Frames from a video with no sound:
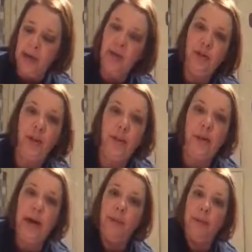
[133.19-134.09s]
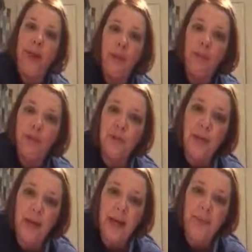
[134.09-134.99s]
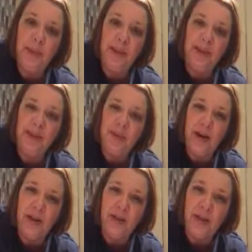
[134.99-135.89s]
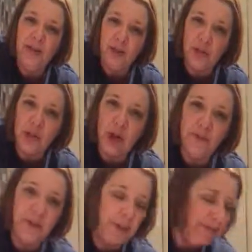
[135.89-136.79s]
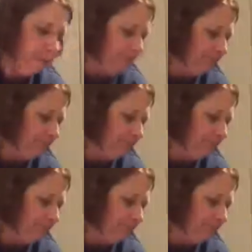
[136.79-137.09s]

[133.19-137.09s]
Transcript: I usually buy a Pampers brand because I find that they're softer.